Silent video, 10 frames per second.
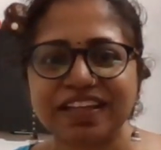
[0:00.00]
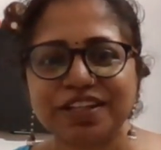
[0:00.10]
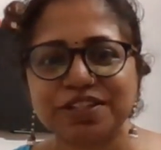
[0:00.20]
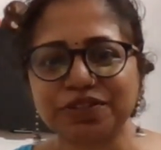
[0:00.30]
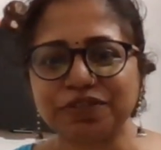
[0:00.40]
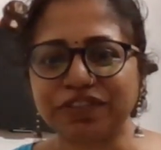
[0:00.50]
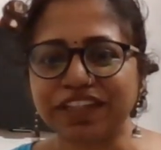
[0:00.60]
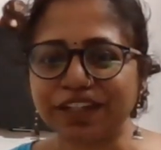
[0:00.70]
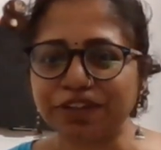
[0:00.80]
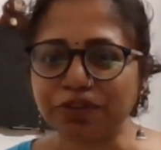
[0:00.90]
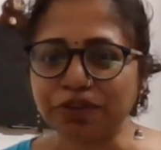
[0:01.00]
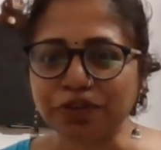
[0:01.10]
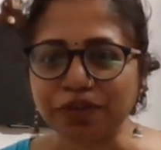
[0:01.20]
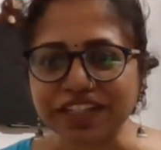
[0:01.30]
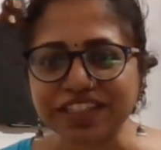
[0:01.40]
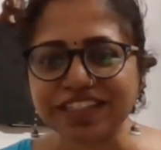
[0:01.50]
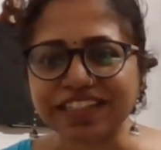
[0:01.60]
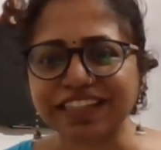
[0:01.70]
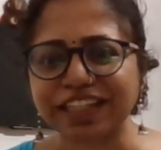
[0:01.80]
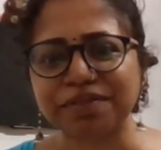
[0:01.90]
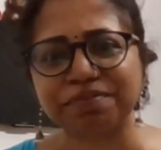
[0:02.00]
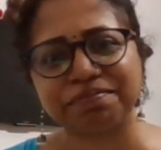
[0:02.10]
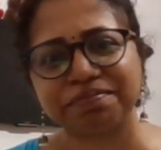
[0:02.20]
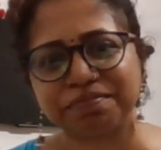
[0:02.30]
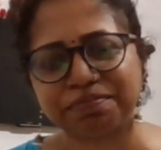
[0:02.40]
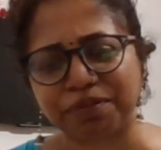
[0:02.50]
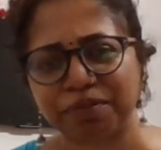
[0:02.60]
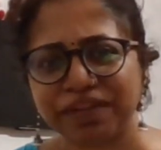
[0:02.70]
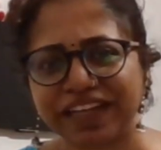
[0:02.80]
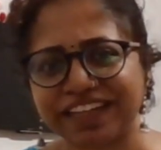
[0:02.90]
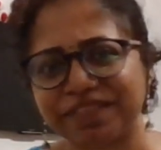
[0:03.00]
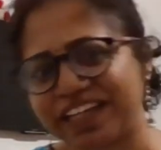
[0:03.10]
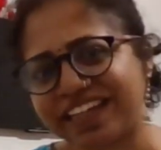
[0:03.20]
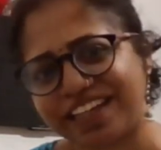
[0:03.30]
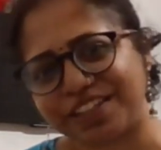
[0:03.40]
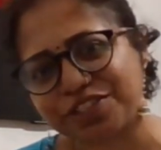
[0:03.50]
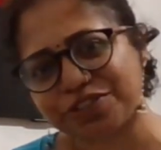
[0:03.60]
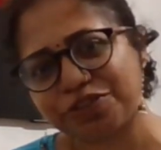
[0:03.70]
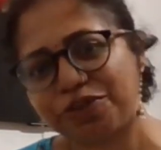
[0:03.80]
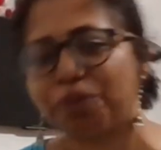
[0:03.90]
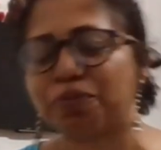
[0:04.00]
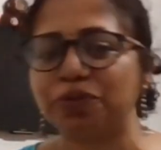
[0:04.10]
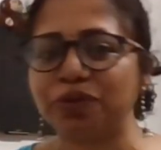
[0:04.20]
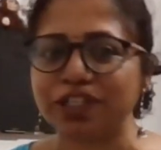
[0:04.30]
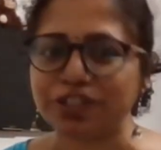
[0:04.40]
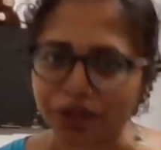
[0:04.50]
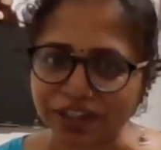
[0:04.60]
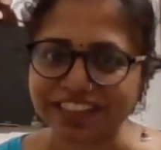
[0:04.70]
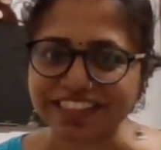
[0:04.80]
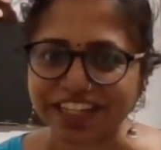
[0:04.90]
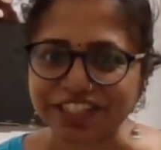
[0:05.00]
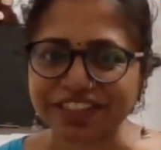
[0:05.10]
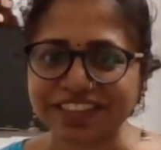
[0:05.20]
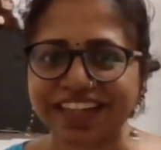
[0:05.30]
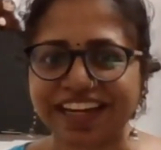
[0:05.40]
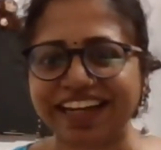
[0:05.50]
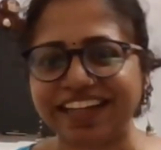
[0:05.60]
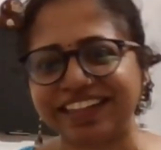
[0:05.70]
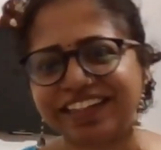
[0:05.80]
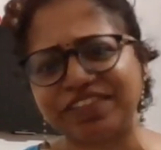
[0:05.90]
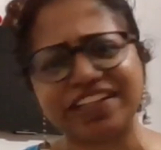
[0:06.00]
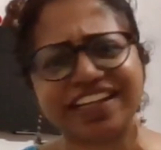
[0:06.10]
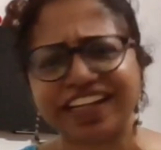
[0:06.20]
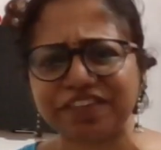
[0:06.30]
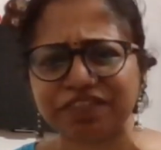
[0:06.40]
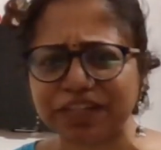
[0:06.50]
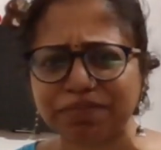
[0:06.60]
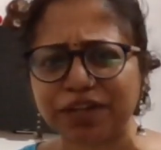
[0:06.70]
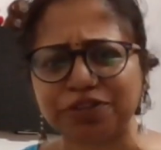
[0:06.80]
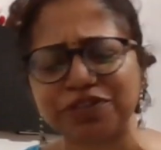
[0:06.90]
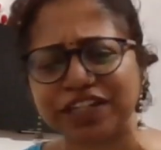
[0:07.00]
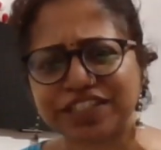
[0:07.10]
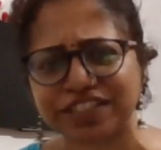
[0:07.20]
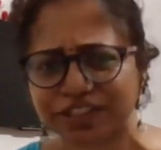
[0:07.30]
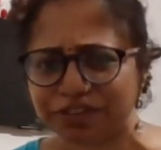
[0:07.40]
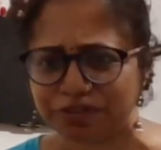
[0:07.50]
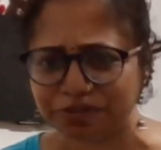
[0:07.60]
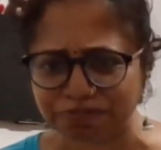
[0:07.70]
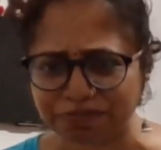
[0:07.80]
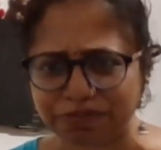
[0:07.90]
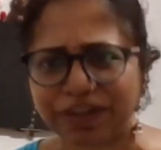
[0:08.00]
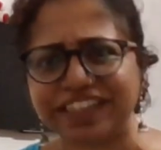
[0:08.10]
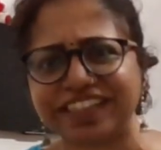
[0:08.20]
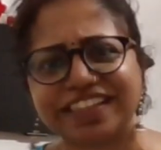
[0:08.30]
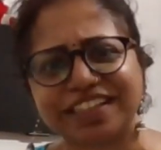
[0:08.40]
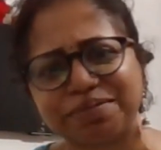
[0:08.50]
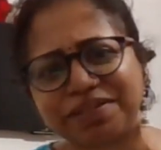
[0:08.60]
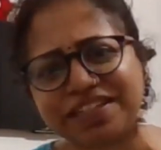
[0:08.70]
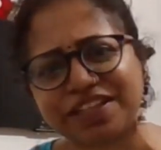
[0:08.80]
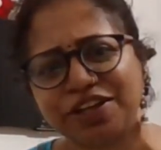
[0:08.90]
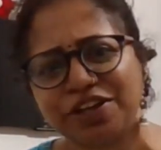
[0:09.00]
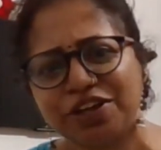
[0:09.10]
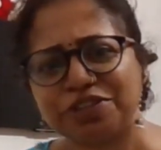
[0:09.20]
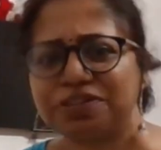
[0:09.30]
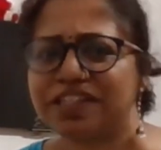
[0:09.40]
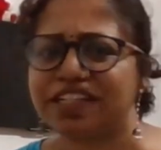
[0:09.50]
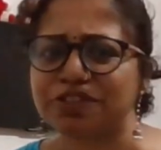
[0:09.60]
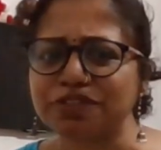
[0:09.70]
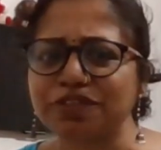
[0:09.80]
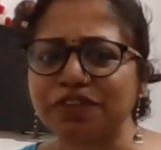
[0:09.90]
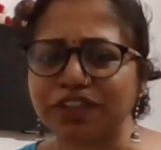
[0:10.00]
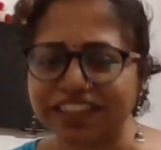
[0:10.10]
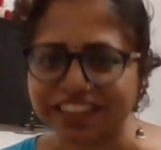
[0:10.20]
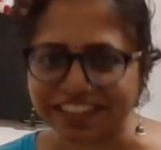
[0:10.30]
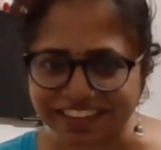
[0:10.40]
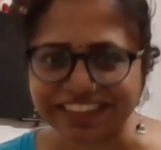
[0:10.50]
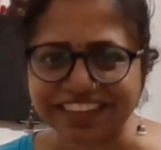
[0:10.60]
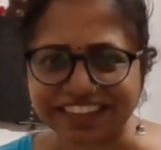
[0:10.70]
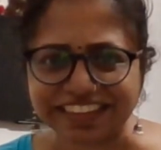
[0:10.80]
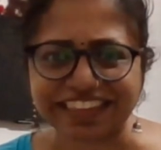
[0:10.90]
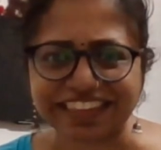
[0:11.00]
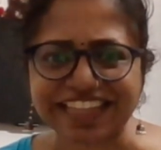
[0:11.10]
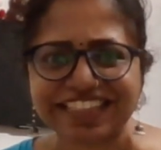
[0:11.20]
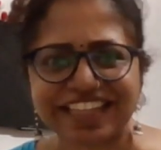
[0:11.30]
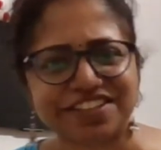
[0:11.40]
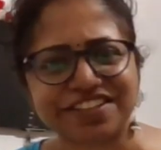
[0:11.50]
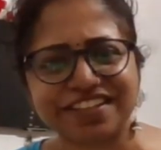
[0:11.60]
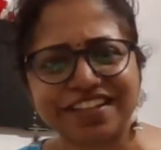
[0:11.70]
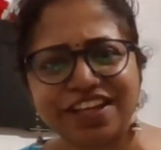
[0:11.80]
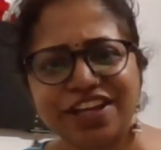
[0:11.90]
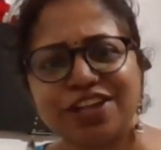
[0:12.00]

So if there are no questions, I think probably we can end the show. Hope you enjoyed the session, and if there are any feedback, do provide it in the comments so that it's useful for the next session.